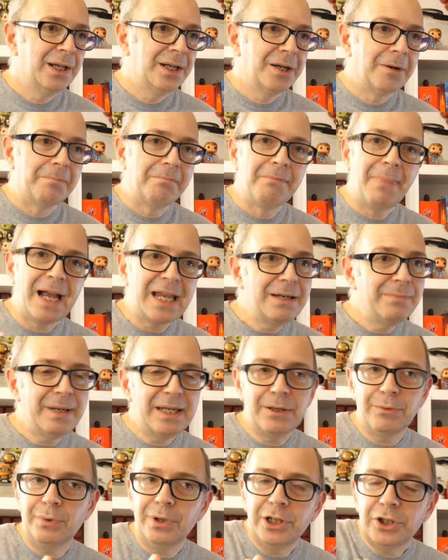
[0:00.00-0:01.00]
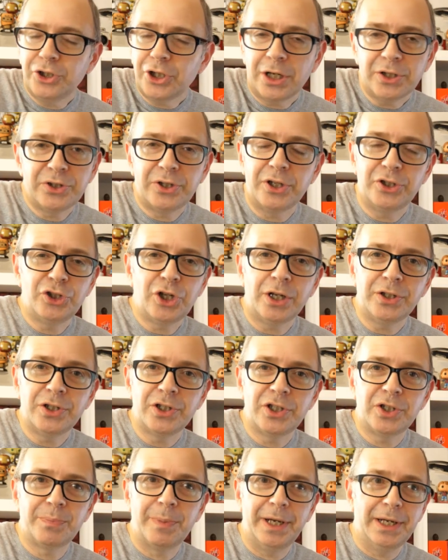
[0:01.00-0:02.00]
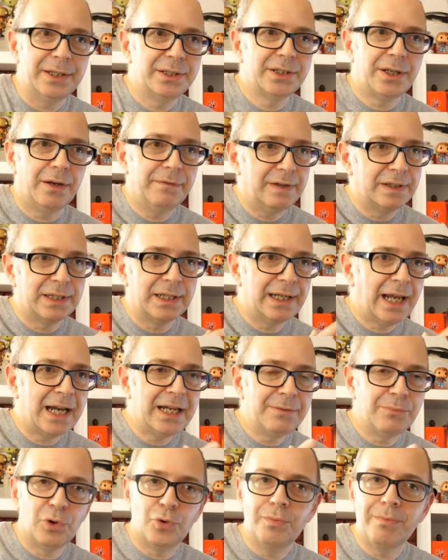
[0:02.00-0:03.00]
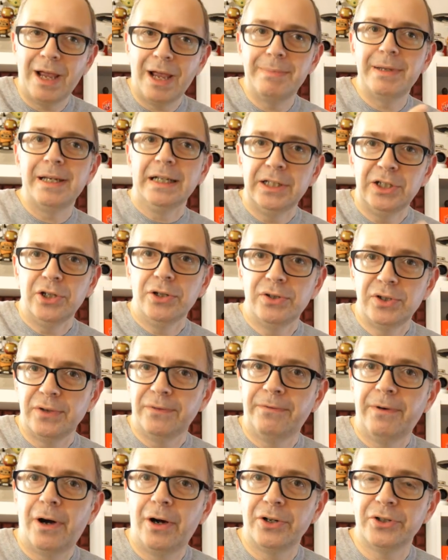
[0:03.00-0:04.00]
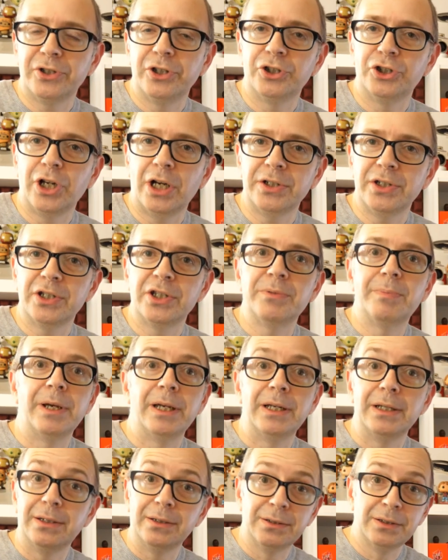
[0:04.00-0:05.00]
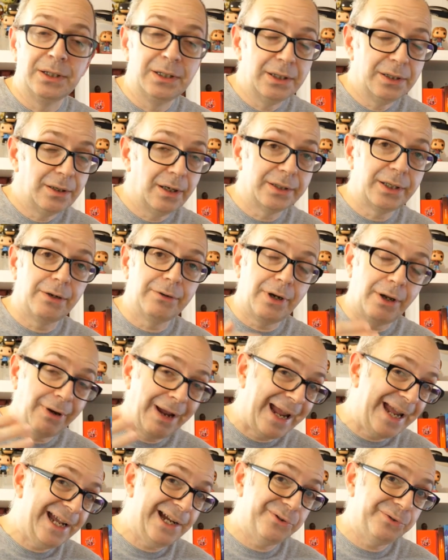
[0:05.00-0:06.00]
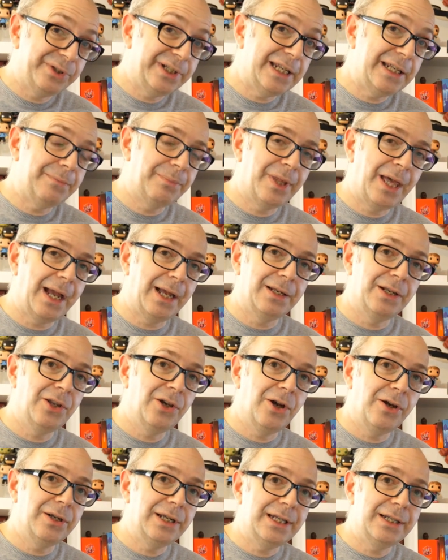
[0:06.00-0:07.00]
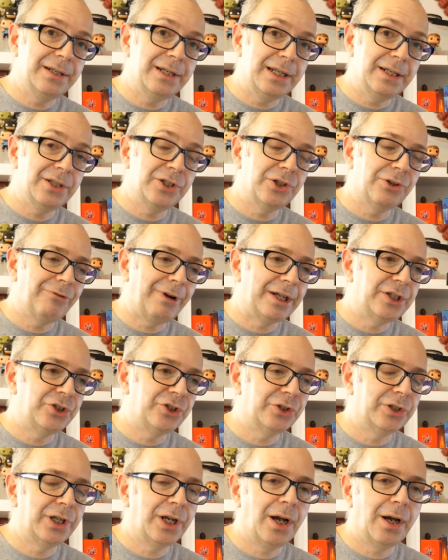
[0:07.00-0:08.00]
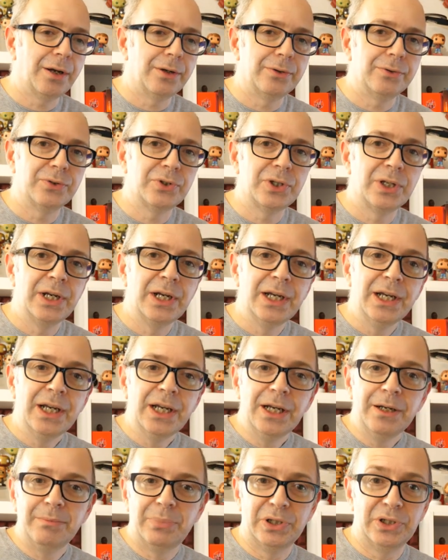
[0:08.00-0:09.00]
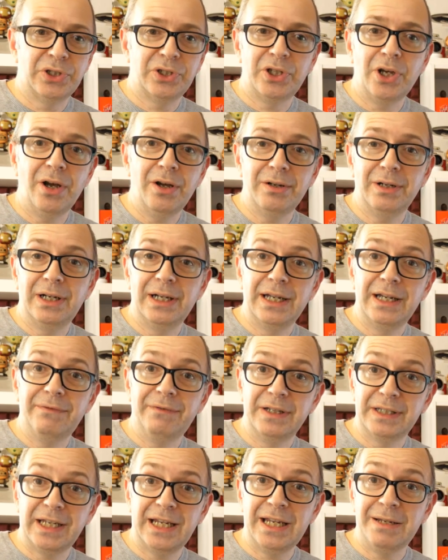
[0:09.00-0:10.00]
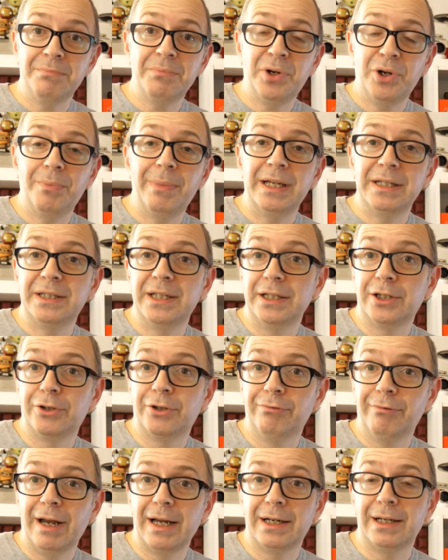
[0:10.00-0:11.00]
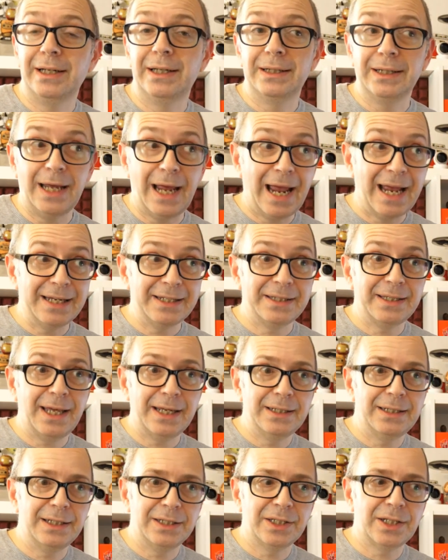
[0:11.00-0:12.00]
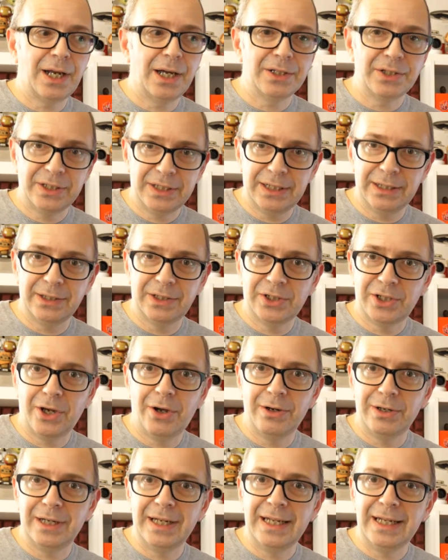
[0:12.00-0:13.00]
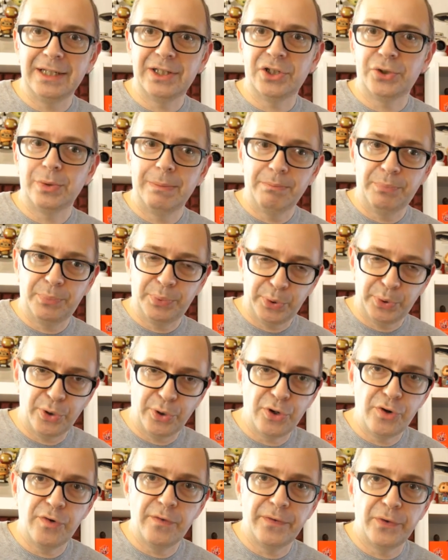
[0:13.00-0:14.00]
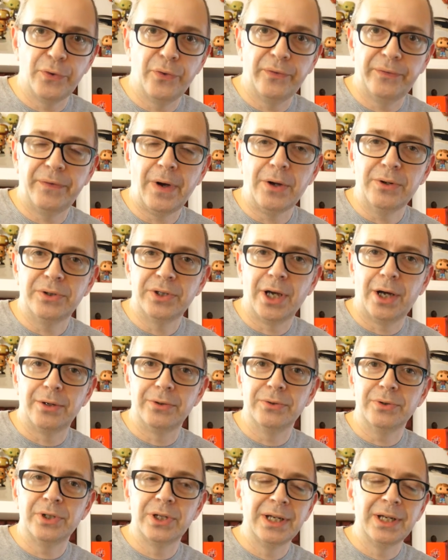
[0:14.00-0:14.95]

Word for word: Maybe it will adjust the shutter speed. So if it's an animal, maybe it'll use a faster shutter speed. I don't know how deep that learning integration goes. But certainly if it's implemented correctly, and as they discussed, it certainly is to improve your photos,